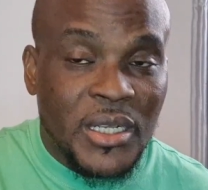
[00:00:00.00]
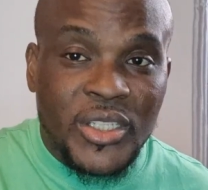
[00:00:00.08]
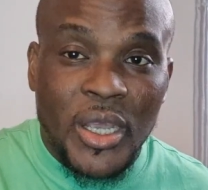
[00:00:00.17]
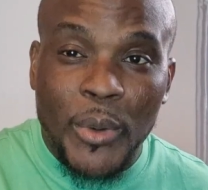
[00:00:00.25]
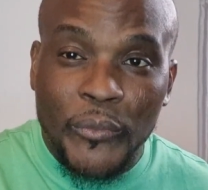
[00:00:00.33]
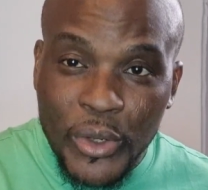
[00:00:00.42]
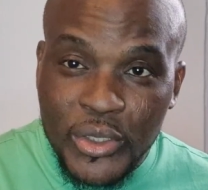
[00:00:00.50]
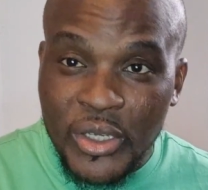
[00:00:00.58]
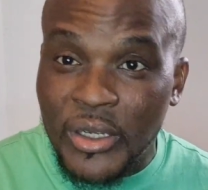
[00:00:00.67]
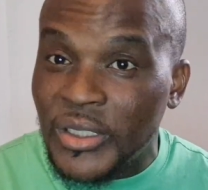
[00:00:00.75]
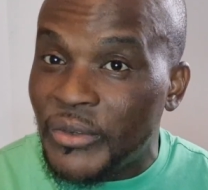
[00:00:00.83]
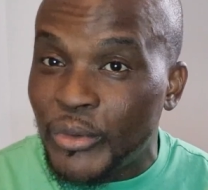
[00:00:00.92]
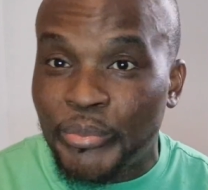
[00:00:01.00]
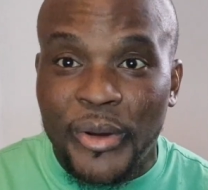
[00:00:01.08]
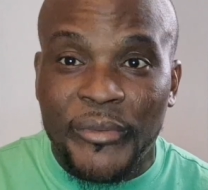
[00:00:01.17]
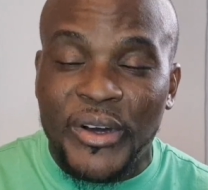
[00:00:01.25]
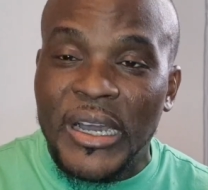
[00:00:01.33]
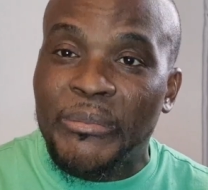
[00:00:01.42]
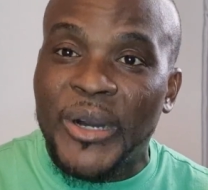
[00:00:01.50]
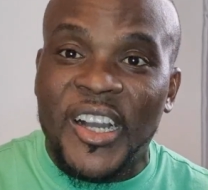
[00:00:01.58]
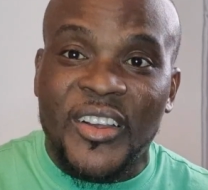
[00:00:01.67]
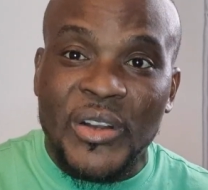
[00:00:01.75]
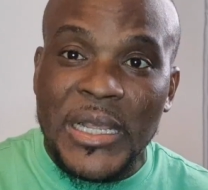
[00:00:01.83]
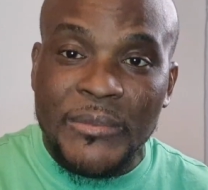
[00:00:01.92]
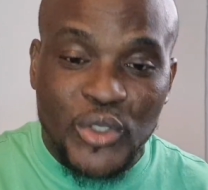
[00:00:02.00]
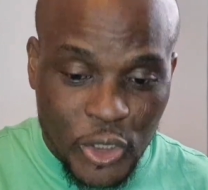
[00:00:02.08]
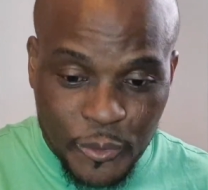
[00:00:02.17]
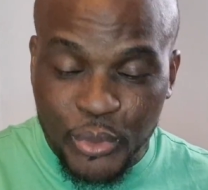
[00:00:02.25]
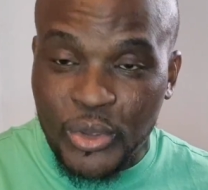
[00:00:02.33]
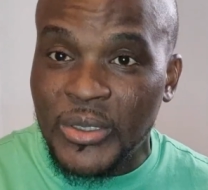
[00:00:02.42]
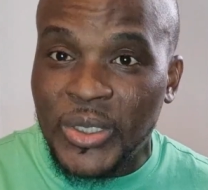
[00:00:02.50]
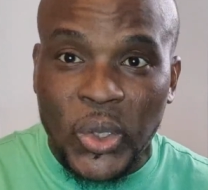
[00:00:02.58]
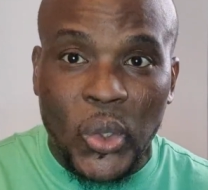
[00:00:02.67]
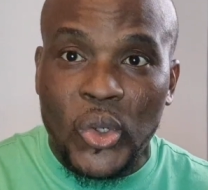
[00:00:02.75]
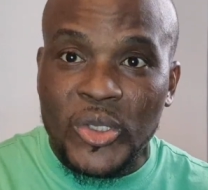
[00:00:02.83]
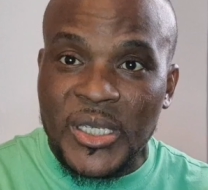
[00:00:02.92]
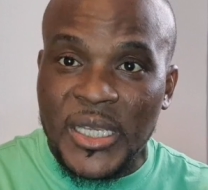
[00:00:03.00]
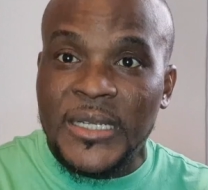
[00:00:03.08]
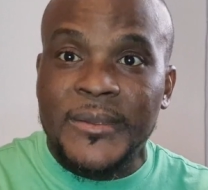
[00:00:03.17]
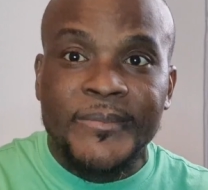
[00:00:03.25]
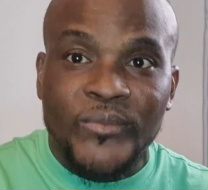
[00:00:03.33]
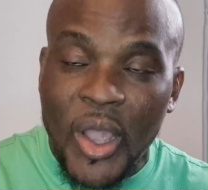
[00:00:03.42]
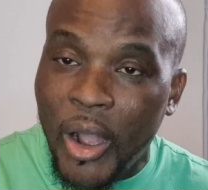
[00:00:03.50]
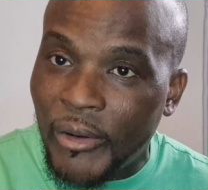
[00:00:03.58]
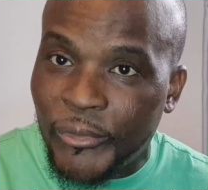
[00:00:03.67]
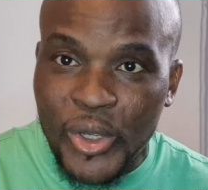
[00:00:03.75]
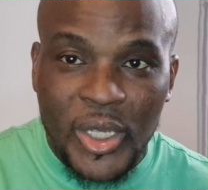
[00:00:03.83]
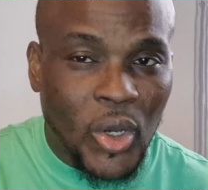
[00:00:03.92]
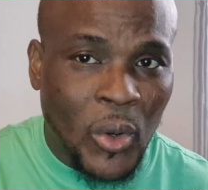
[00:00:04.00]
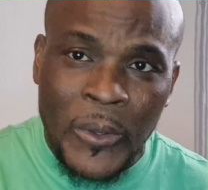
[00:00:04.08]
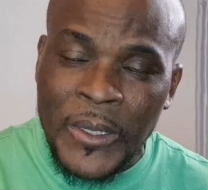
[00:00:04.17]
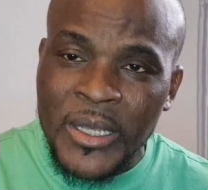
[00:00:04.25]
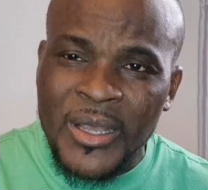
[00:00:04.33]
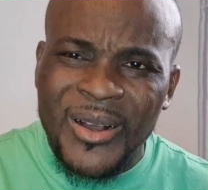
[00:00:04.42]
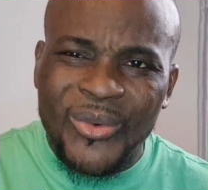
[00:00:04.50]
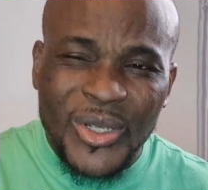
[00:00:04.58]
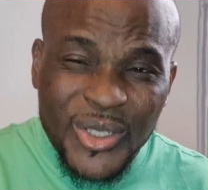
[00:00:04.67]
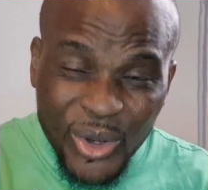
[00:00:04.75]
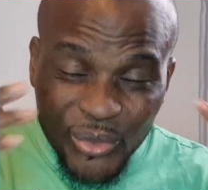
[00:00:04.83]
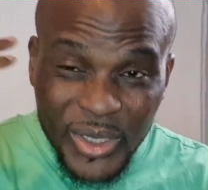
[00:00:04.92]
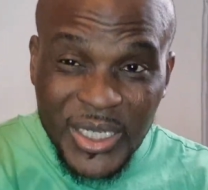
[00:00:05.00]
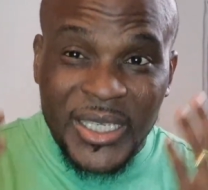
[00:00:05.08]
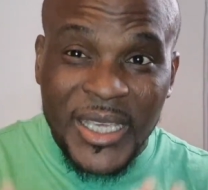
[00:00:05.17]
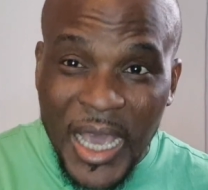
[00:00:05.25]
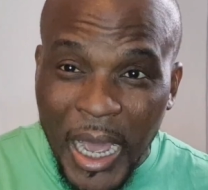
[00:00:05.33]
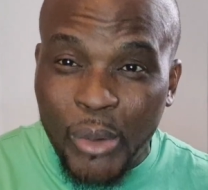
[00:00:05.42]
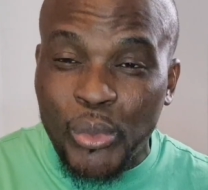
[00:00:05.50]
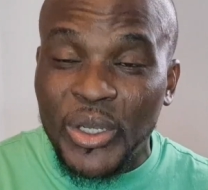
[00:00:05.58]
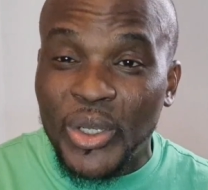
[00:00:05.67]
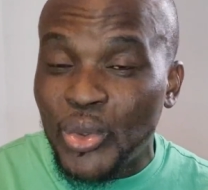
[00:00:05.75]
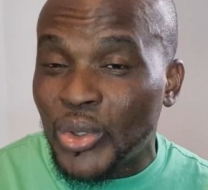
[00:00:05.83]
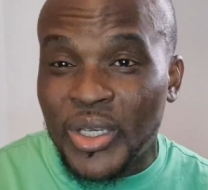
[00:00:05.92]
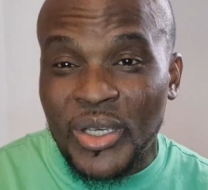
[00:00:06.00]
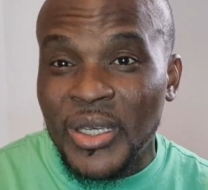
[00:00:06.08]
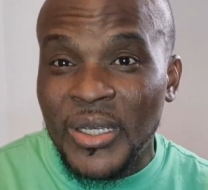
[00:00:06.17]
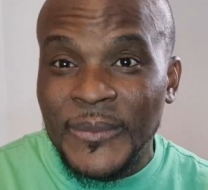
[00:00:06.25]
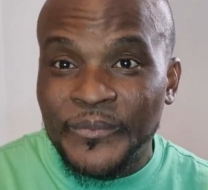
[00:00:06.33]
Some of us don't even bother about cream, just put on clothes and off we go. We don't really care how we look.